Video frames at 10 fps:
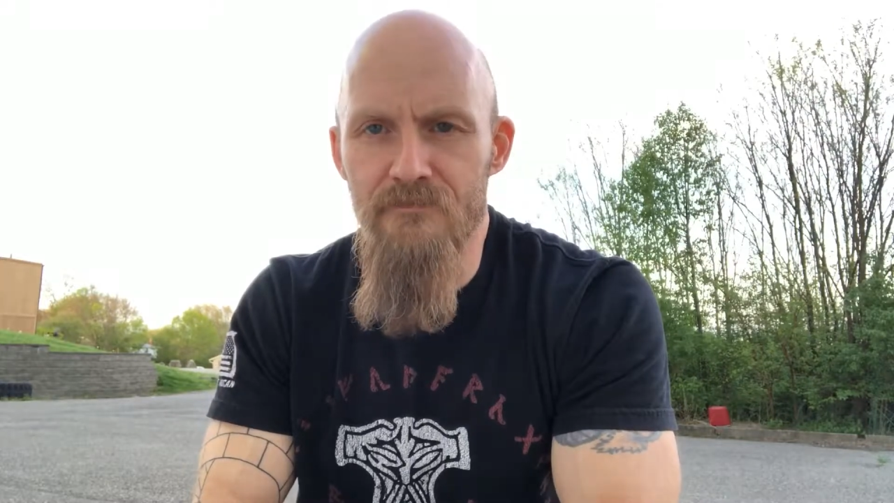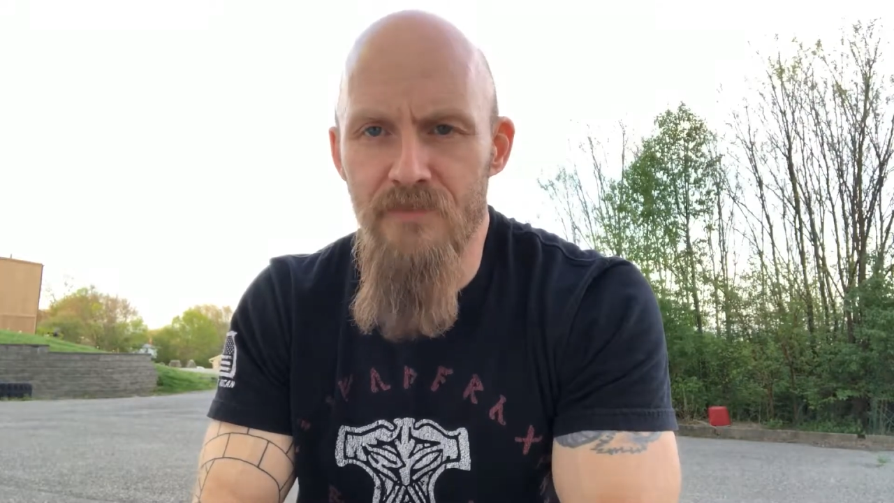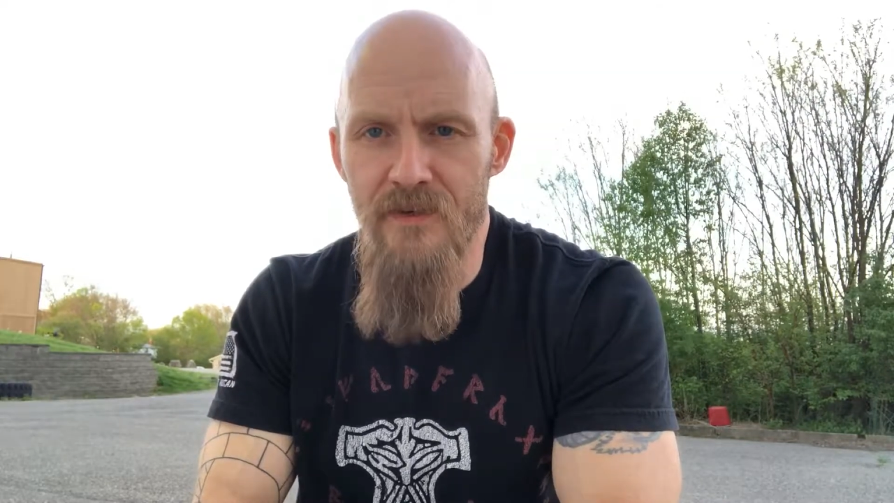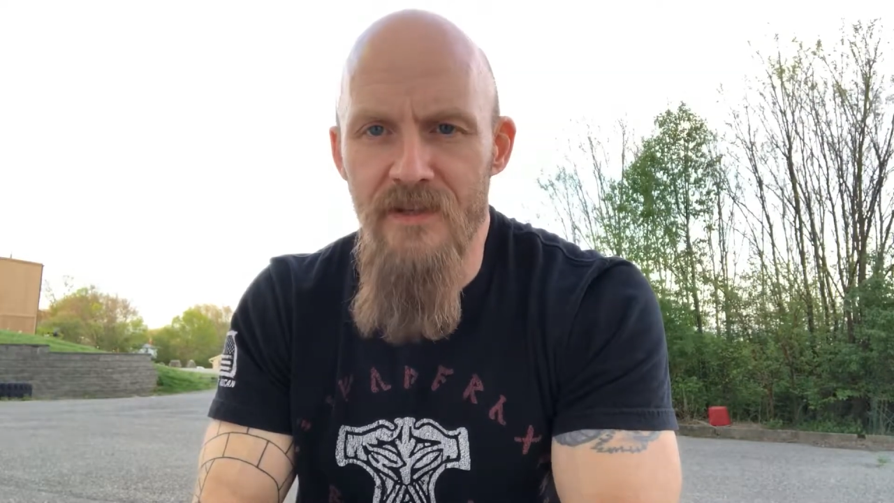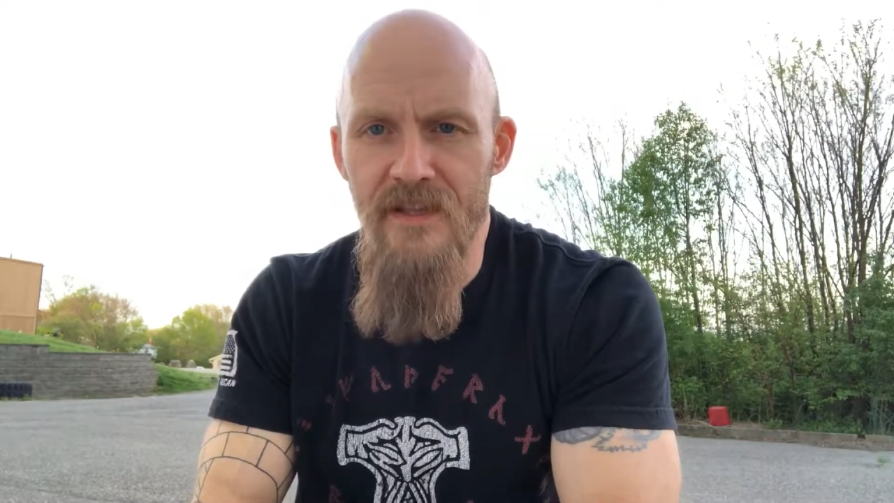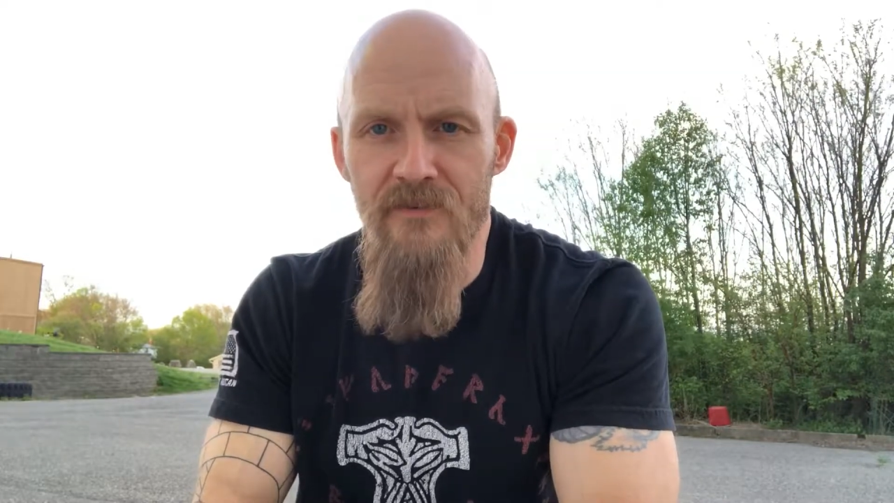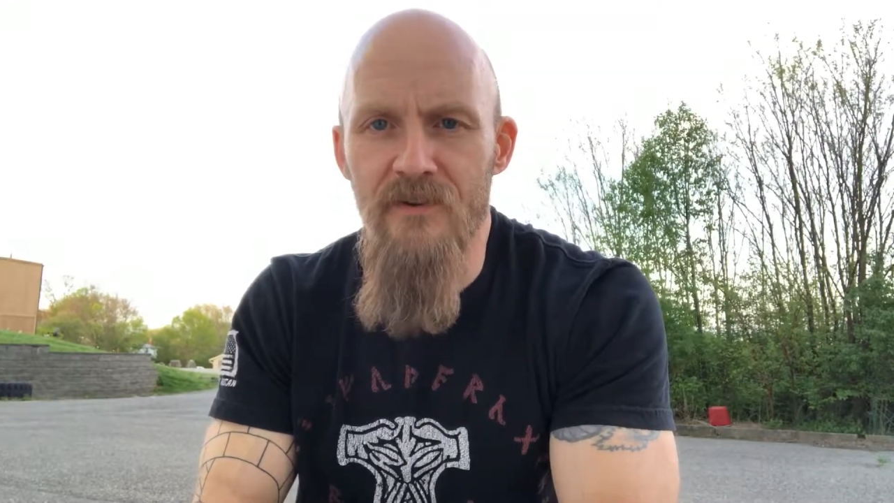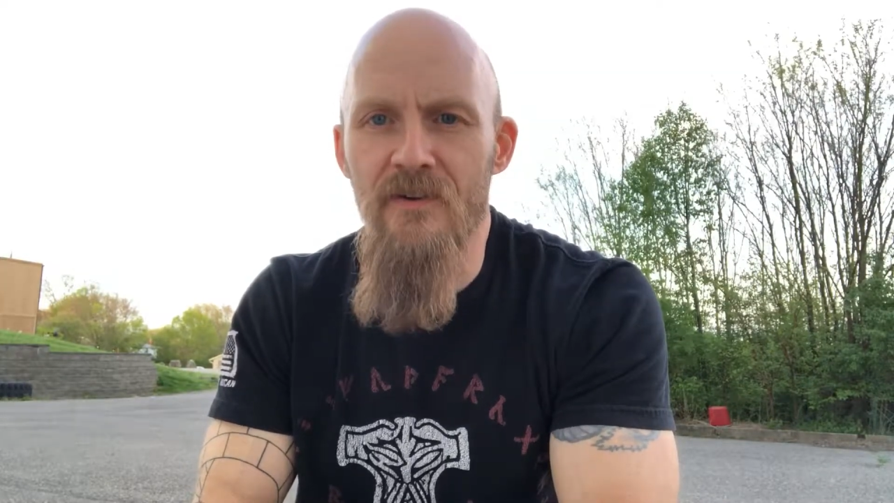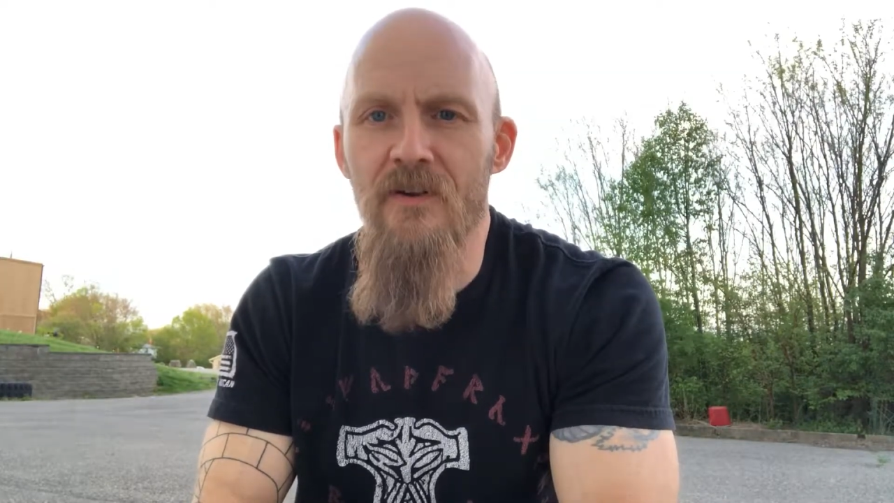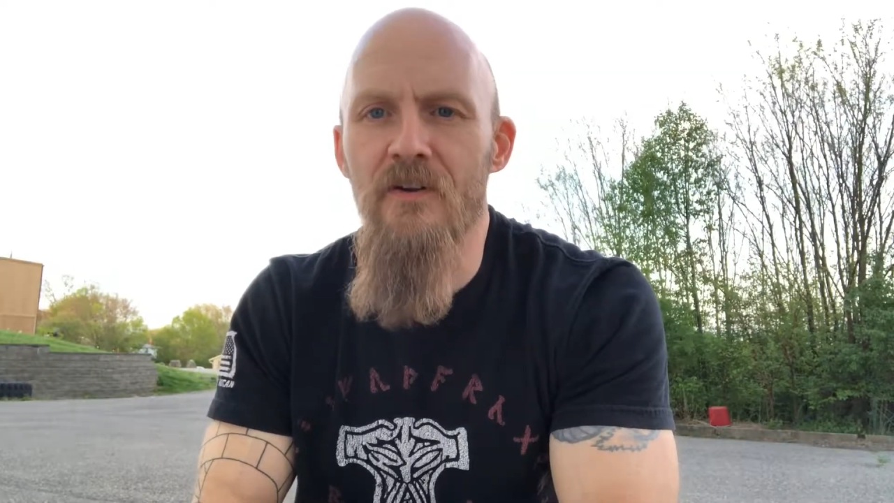put a needle
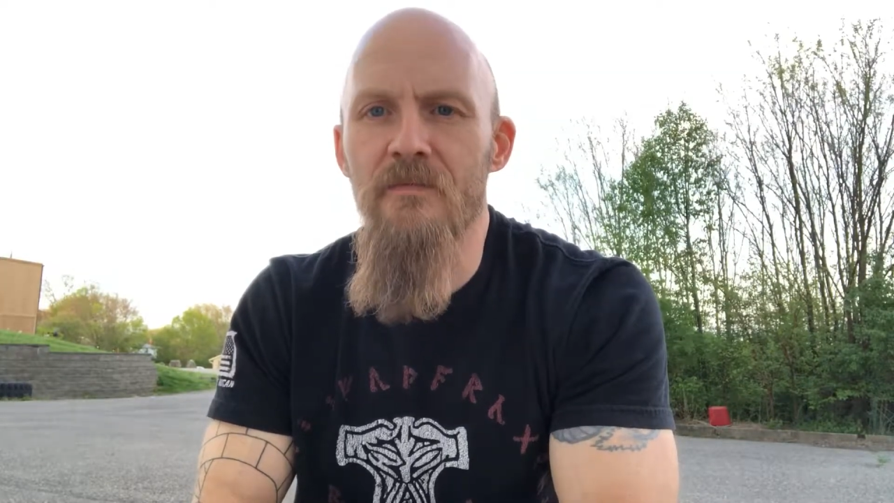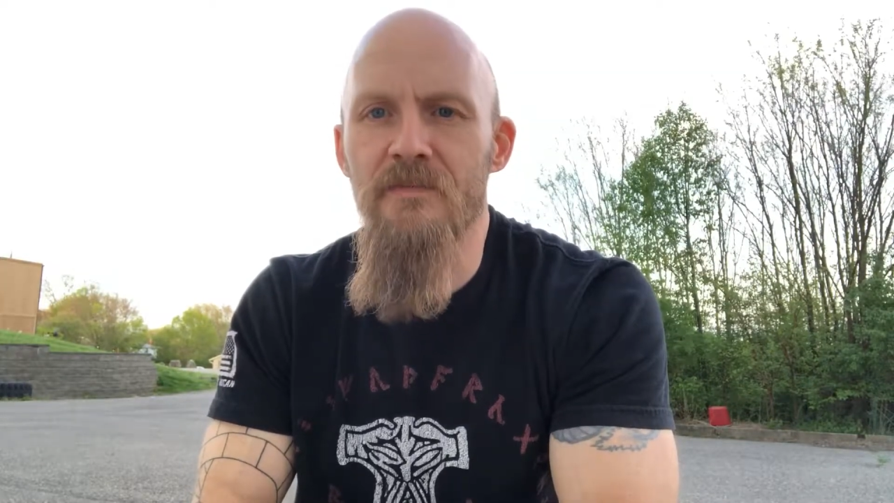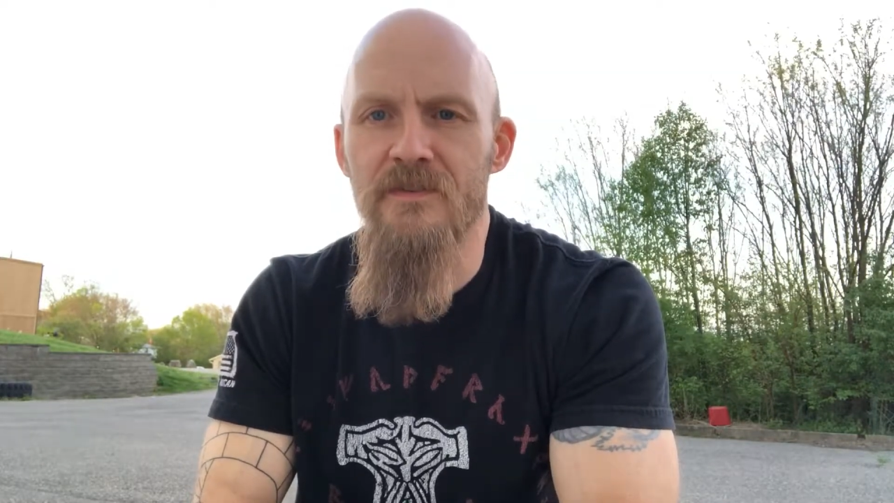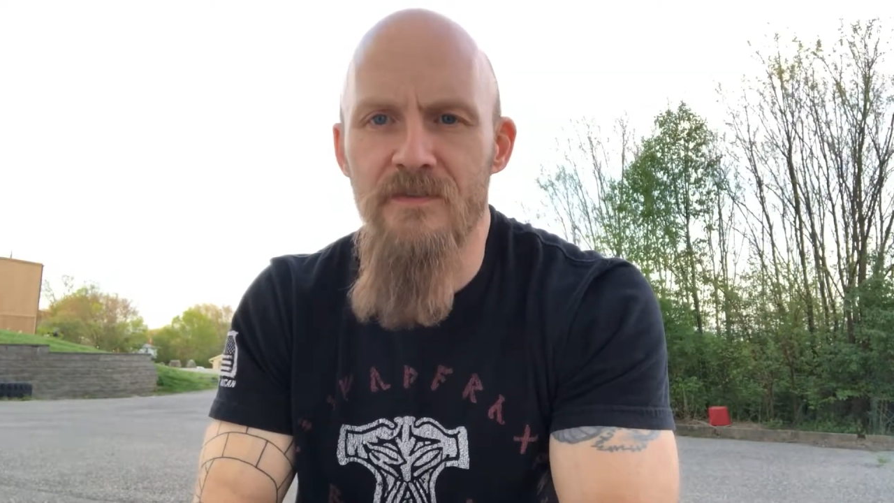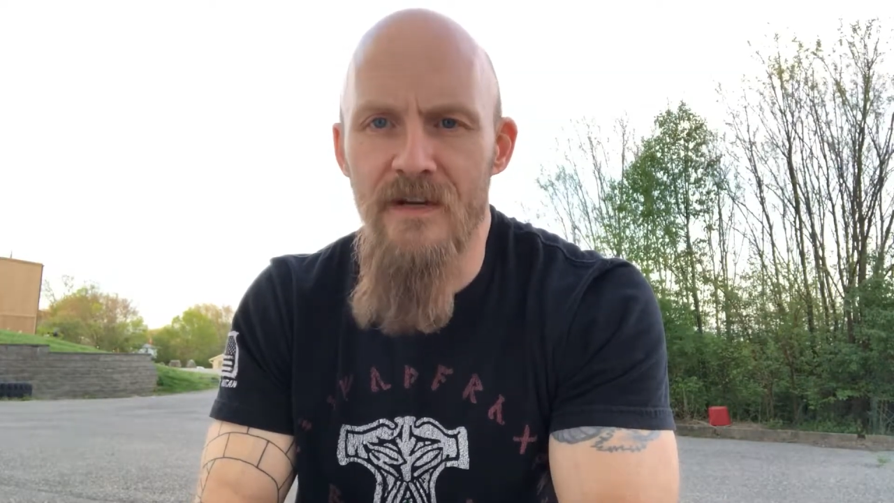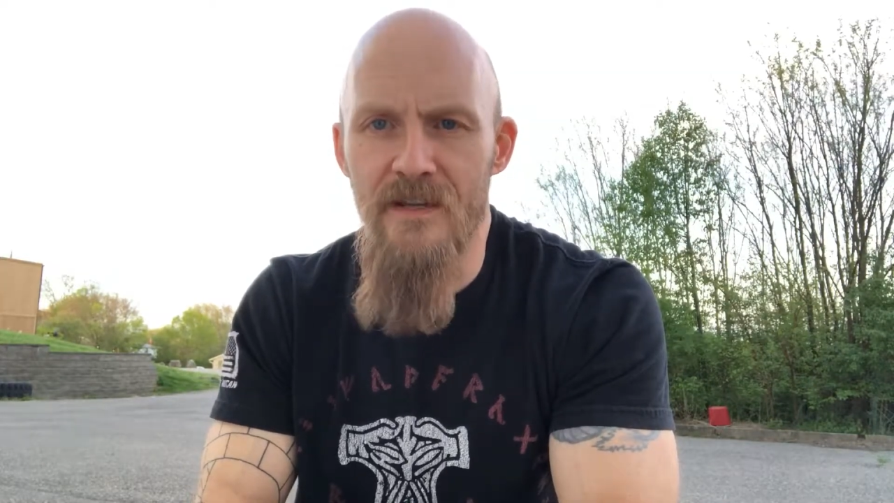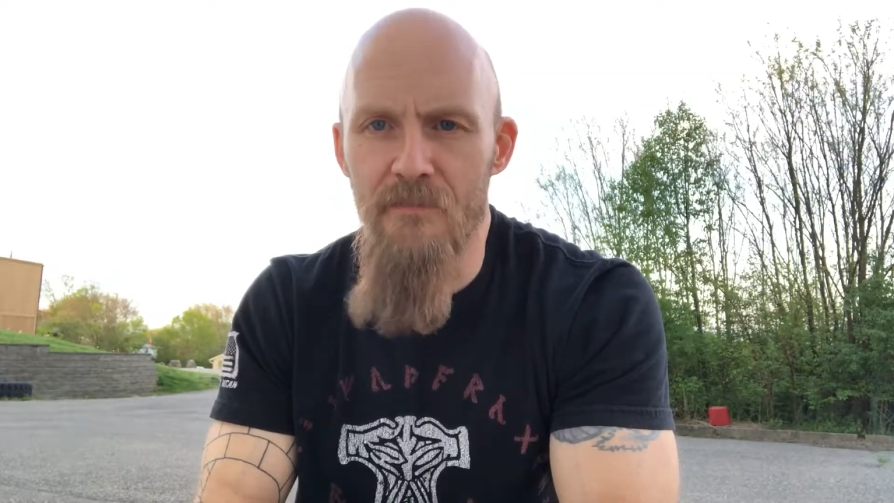in our arm to try to